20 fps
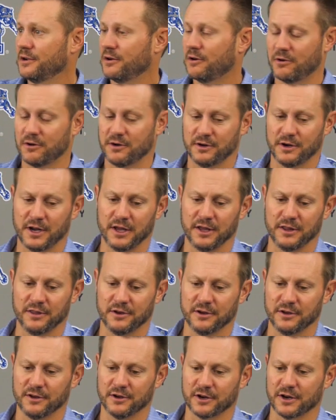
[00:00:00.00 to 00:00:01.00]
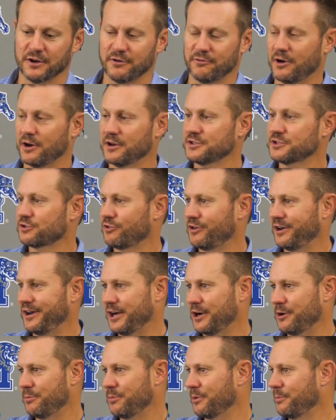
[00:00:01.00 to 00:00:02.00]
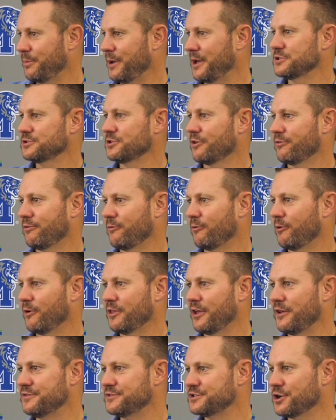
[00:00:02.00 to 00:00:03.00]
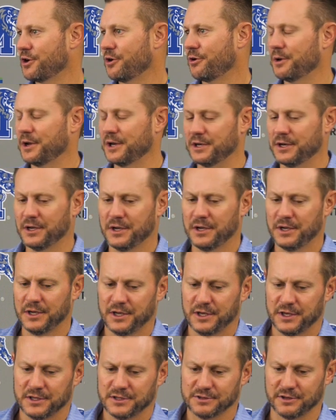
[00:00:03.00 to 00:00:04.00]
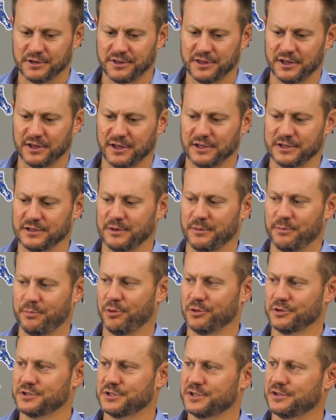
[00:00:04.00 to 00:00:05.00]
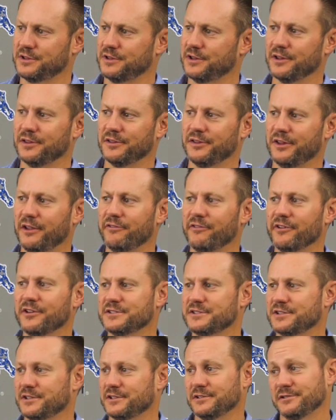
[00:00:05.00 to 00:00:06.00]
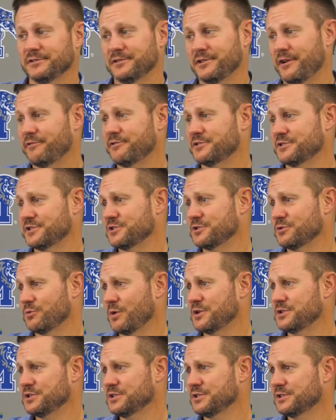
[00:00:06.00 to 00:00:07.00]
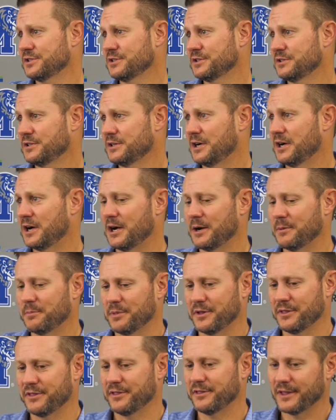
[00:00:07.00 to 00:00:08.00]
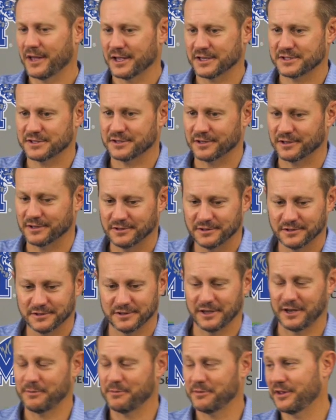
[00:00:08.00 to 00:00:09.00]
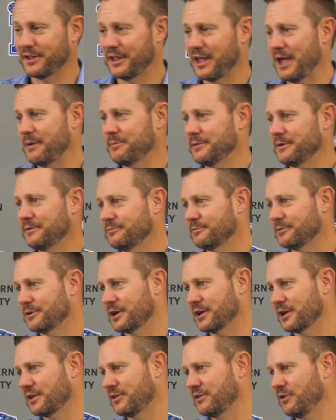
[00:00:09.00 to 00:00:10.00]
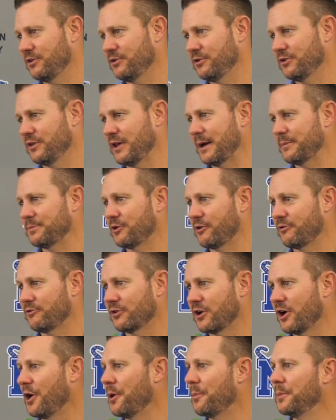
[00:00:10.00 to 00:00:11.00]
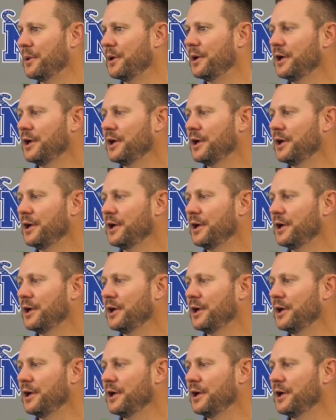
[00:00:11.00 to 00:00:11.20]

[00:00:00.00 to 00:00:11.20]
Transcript: Or hey, they're, they're going to run a screen here, but based off of what they've shown. And so I think it, it puts the defense in tougher situations. Um, but that's the name of the game, and we're going to continue to adapt and overcome.